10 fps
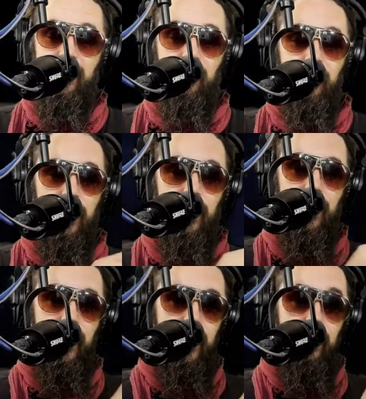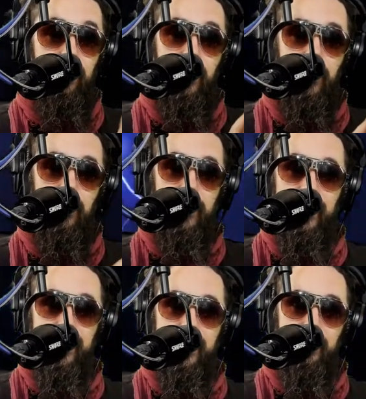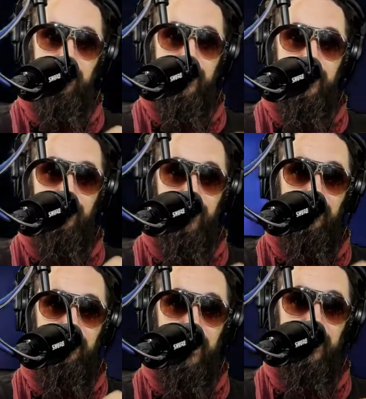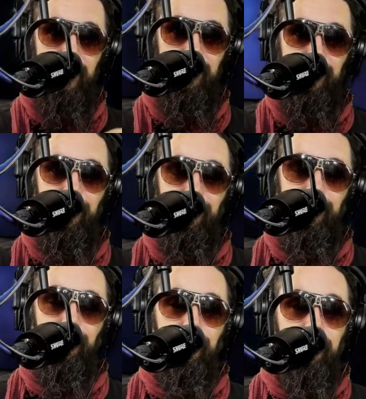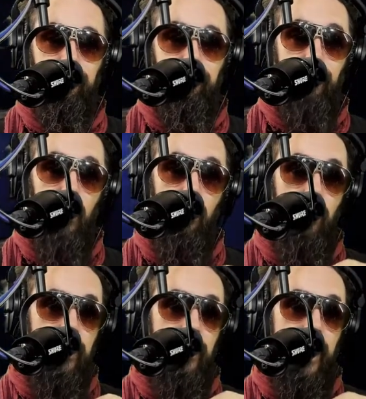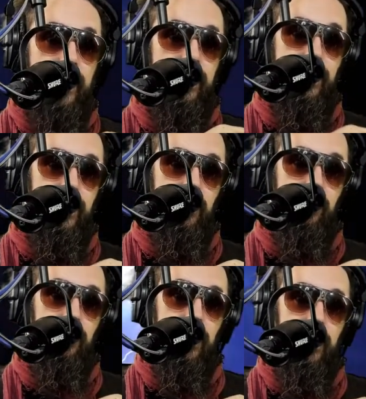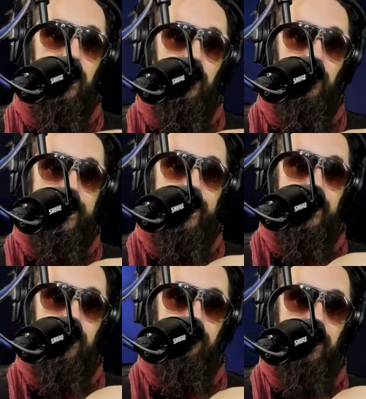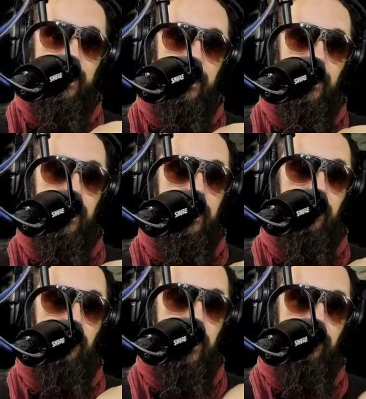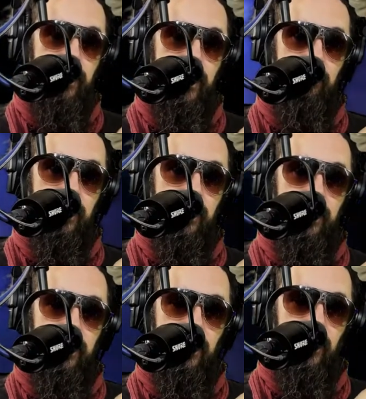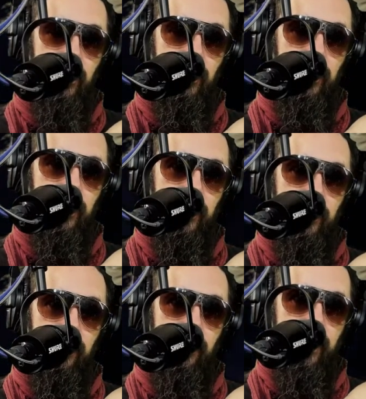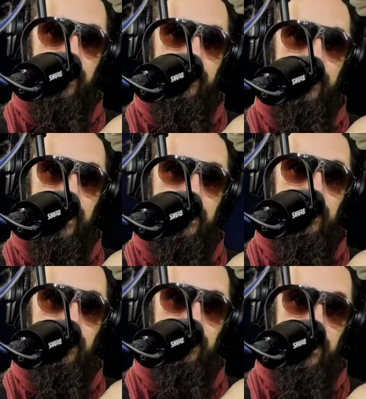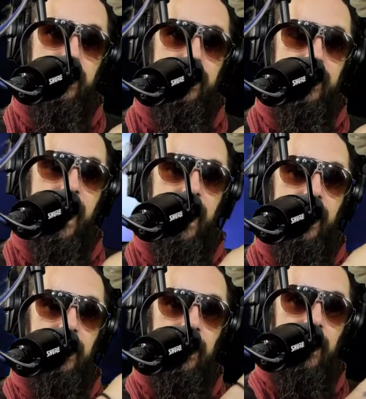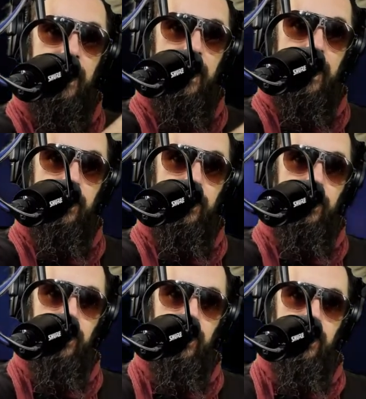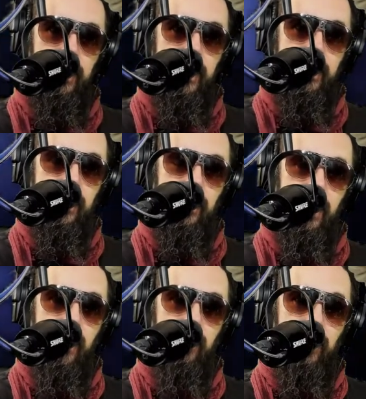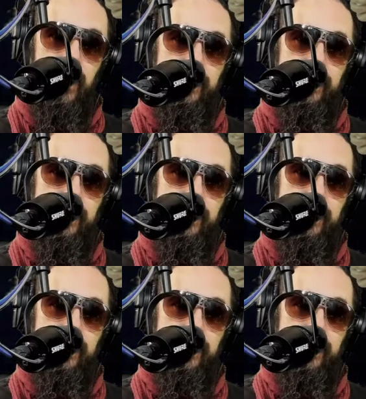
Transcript: were, if you don't know what they are, here's a picture of one over here. What you had to do was stick your finger in whatever number hole that you needed to dial and turn it clockwise